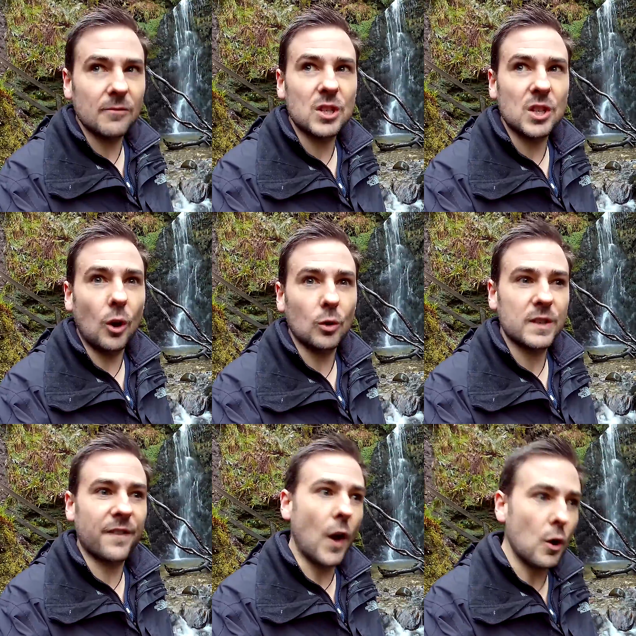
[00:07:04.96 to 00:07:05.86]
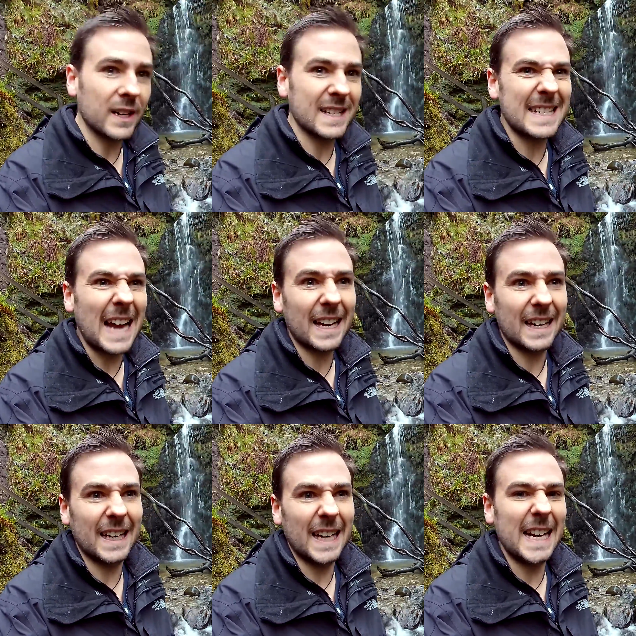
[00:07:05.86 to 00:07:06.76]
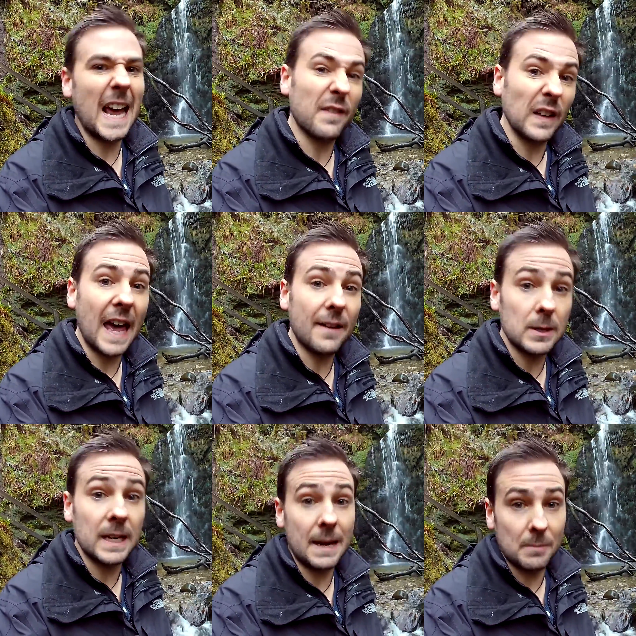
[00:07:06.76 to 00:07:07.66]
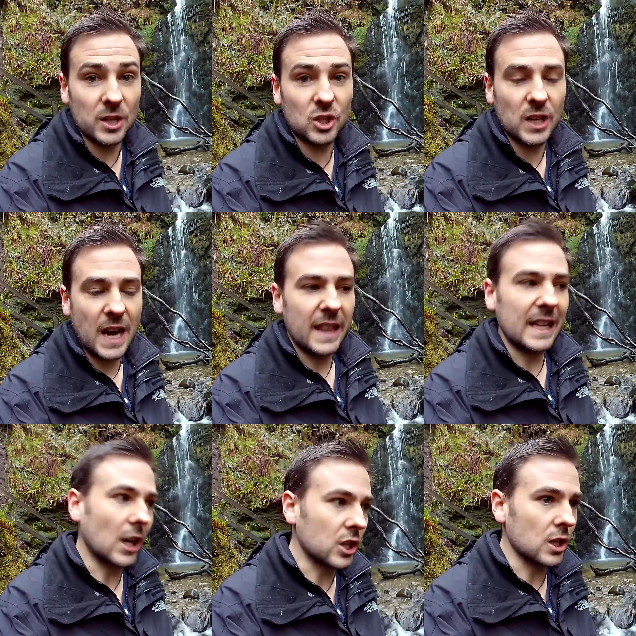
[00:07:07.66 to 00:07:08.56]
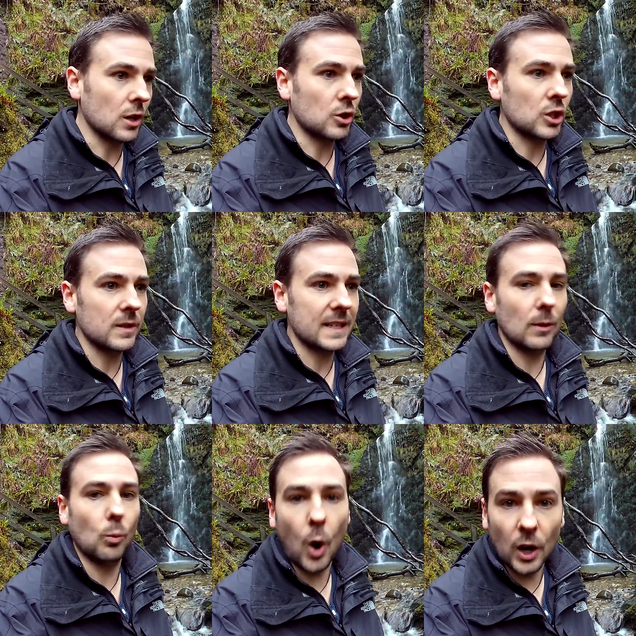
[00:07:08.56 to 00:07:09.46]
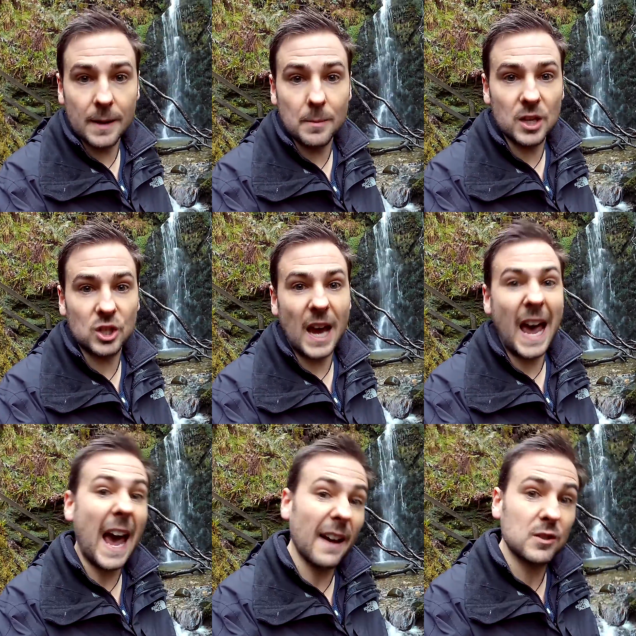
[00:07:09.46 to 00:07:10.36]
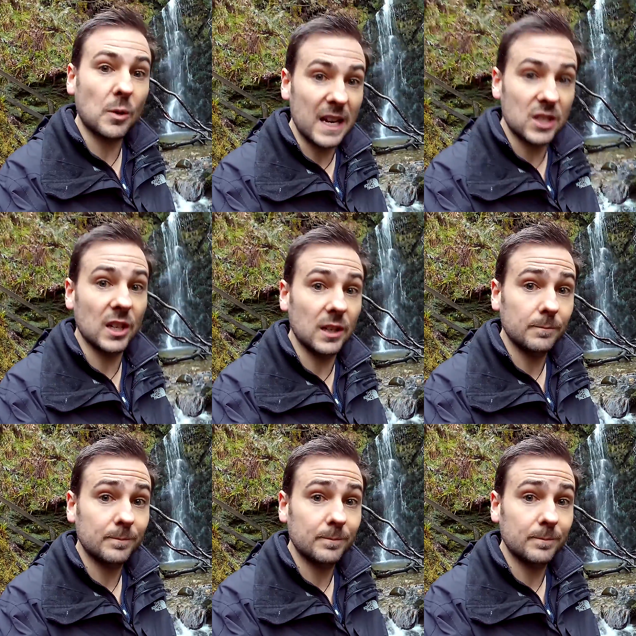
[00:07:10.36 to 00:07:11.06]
results focus stacking an f11 image than I do shooting one image at f22.